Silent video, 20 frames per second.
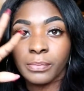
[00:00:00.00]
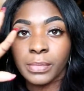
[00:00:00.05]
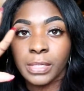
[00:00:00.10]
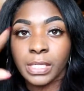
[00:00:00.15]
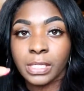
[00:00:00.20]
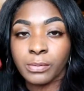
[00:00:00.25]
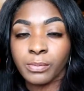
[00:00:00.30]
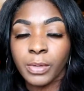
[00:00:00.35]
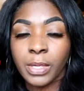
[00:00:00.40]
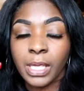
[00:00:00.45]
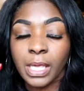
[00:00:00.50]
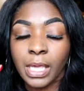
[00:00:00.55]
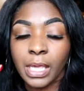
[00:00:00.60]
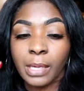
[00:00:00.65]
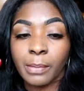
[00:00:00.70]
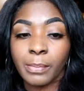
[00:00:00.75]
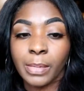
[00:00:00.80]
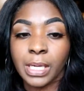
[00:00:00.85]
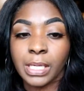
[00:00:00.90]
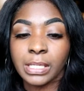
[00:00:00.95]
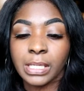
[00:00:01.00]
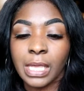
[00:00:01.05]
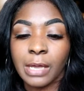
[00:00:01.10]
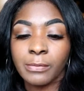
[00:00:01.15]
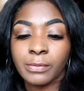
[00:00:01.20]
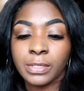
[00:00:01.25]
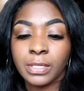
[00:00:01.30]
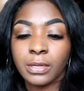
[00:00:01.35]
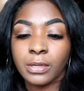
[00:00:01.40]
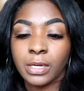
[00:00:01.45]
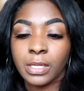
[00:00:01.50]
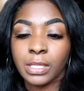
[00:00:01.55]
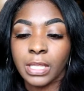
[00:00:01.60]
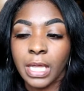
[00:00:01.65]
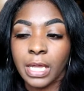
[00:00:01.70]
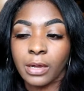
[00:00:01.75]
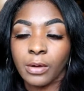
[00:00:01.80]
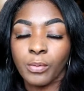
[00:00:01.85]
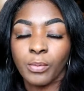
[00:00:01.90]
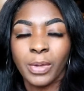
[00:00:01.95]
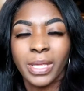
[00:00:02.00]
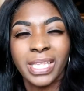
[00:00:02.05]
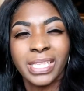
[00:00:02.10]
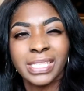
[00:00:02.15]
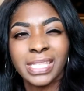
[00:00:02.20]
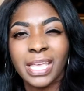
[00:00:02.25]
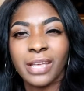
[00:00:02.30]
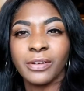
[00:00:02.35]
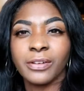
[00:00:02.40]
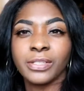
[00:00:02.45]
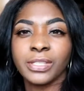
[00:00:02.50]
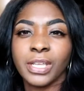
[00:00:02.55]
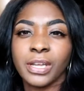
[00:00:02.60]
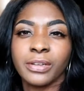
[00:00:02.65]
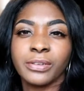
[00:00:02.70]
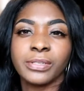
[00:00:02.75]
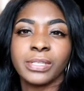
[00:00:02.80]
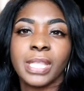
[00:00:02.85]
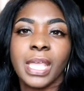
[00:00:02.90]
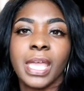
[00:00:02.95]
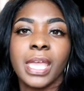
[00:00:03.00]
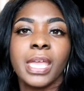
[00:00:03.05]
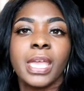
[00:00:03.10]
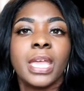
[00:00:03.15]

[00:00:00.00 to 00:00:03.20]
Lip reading: this weekend, because that was on a, like a Wednesday or a Thursday.